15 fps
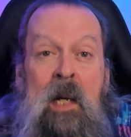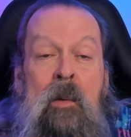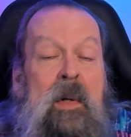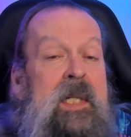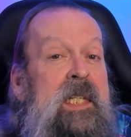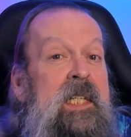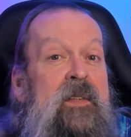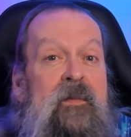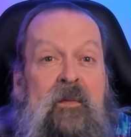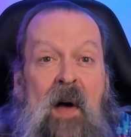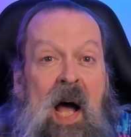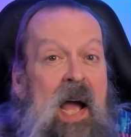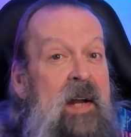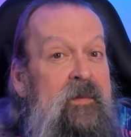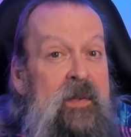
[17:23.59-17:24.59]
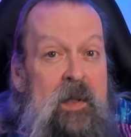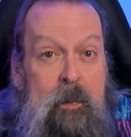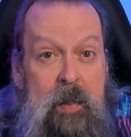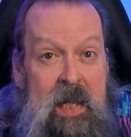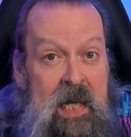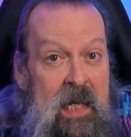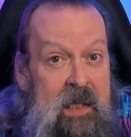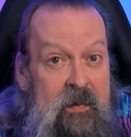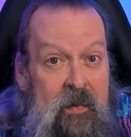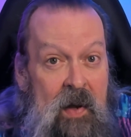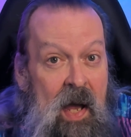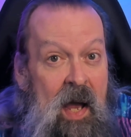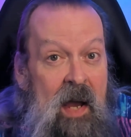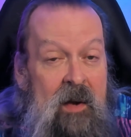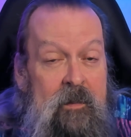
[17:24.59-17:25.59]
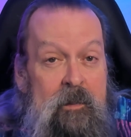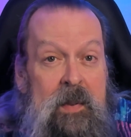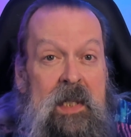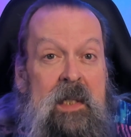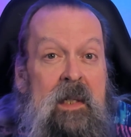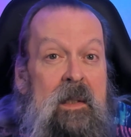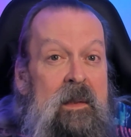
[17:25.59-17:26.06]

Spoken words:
which is fine for the PS5, but